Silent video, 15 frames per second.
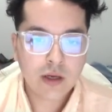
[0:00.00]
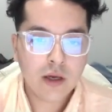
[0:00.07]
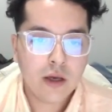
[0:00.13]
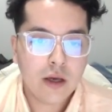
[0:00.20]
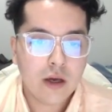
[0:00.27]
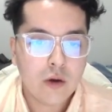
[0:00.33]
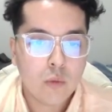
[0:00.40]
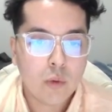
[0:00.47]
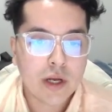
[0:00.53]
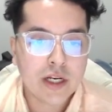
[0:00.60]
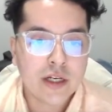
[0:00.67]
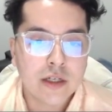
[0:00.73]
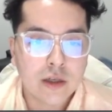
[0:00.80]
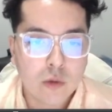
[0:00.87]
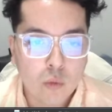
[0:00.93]

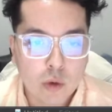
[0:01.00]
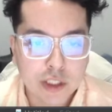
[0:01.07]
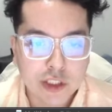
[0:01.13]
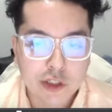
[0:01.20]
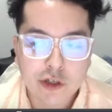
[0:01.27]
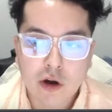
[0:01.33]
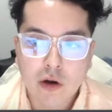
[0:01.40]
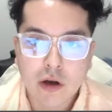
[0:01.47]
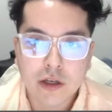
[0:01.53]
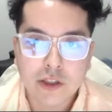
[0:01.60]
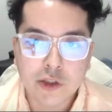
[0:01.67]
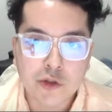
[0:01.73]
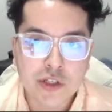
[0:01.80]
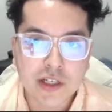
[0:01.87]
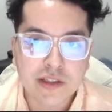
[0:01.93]
When you're
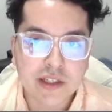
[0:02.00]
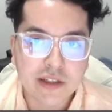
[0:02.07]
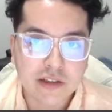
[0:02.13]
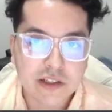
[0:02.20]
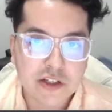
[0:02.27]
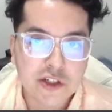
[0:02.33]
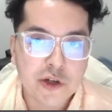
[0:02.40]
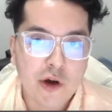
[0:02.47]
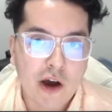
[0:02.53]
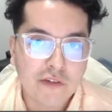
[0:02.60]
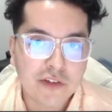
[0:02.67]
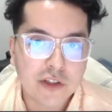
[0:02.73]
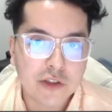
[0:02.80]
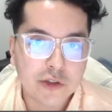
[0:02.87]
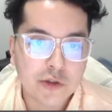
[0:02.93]
using linked lists, you
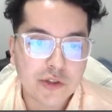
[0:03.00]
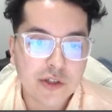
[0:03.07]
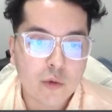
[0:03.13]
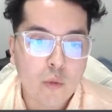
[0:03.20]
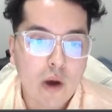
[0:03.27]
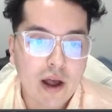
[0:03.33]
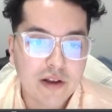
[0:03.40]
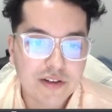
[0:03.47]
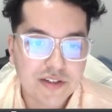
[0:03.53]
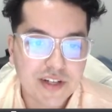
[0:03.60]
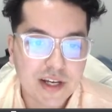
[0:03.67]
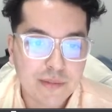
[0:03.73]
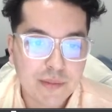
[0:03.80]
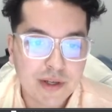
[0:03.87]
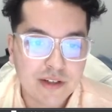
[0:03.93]
often use the while
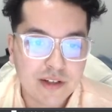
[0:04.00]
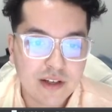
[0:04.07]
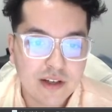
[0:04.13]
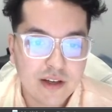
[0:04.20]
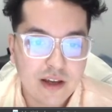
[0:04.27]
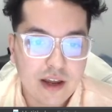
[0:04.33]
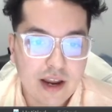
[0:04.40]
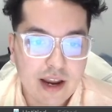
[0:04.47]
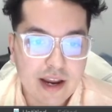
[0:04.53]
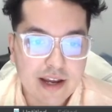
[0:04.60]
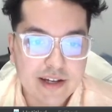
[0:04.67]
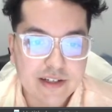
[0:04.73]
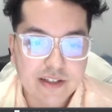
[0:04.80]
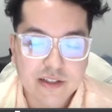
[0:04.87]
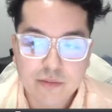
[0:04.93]
statement
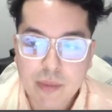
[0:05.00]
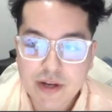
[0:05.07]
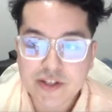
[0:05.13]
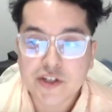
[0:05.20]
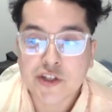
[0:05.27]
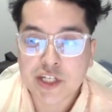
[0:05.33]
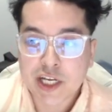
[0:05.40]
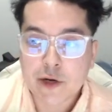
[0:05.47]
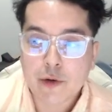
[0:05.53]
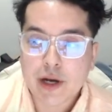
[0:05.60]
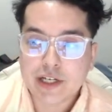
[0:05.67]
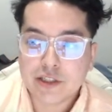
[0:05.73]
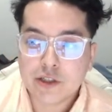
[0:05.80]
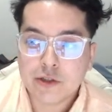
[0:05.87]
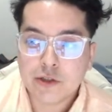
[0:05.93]
and basically just
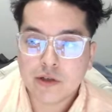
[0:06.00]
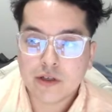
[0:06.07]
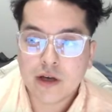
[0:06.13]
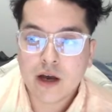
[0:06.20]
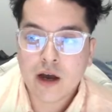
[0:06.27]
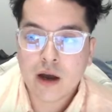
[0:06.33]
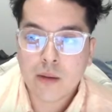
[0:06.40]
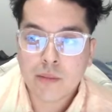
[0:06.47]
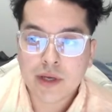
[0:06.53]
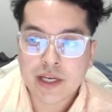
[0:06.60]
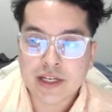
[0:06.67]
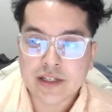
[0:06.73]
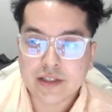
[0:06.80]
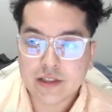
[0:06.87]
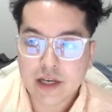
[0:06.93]
iterate to
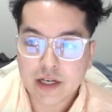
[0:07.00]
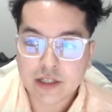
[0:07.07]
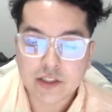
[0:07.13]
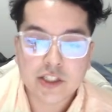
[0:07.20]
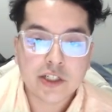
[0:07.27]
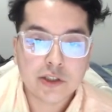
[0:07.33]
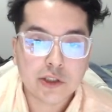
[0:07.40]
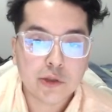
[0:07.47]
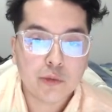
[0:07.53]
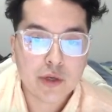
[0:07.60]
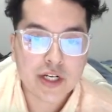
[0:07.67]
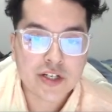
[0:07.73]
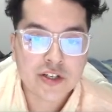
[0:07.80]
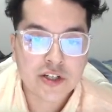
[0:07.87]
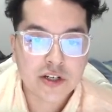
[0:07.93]
it until you
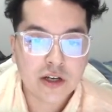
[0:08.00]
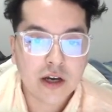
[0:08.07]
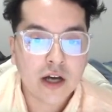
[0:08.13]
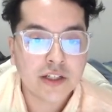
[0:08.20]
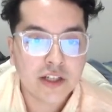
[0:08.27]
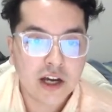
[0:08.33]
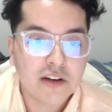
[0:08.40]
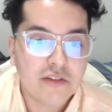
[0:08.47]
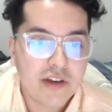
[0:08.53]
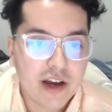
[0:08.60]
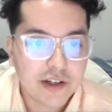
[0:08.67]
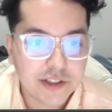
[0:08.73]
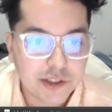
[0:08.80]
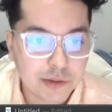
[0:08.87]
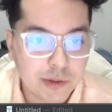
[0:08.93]
reach a none
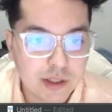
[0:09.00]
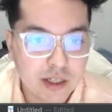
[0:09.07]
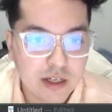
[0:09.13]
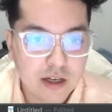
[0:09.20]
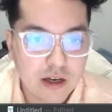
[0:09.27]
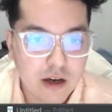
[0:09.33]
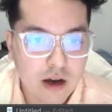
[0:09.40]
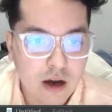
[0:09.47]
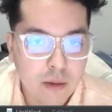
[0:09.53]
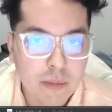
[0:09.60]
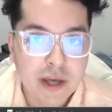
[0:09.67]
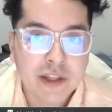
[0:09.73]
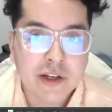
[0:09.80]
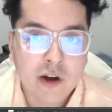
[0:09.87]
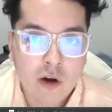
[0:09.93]
value.
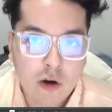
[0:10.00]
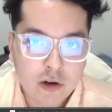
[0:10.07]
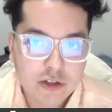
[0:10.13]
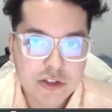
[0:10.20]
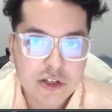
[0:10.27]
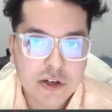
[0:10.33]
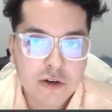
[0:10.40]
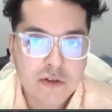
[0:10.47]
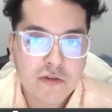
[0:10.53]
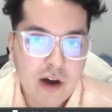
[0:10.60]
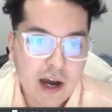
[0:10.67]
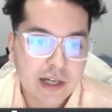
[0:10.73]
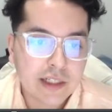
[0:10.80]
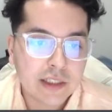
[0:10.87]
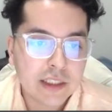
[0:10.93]
And then also
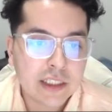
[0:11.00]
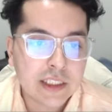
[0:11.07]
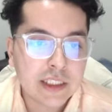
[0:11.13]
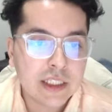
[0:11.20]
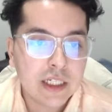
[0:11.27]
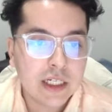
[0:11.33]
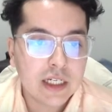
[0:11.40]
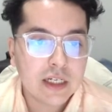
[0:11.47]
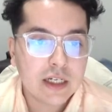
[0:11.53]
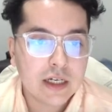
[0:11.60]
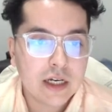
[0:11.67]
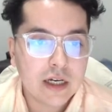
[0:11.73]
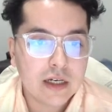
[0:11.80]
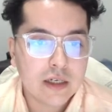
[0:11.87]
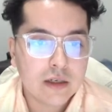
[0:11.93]
finally,
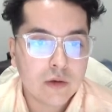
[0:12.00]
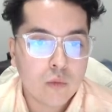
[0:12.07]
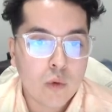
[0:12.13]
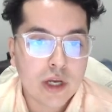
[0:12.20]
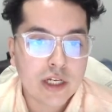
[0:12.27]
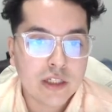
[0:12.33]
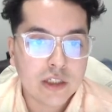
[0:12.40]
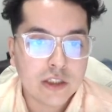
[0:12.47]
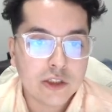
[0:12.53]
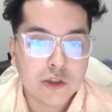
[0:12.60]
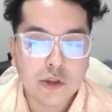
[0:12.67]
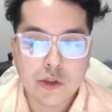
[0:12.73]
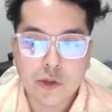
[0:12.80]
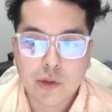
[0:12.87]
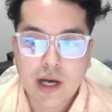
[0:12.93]
when you
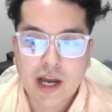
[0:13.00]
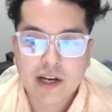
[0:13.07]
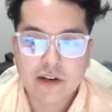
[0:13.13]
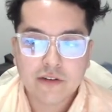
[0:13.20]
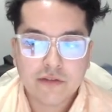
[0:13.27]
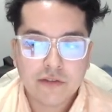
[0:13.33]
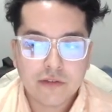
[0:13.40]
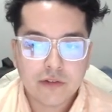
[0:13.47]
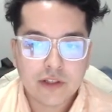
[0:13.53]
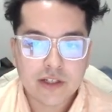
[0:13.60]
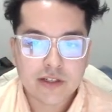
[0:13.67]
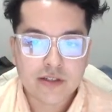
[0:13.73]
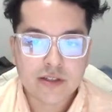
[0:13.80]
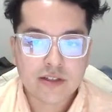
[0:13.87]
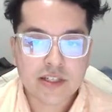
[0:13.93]
do kind of these
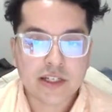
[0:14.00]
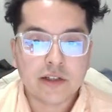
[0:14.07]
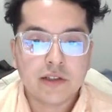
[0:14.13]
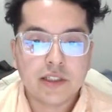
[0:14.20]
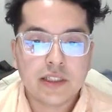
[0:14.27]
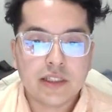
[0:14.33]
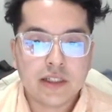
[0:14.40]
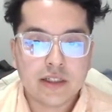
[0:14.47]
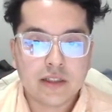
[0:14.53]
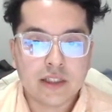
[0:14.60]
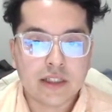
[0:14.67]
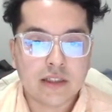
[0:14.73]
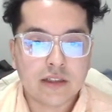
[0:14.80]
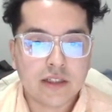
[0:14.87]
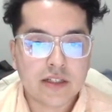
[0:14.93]
singly
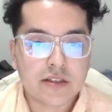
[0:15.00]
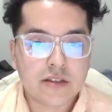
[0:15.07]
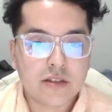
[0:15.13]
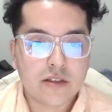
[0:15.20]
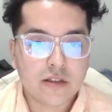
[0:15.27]
linked list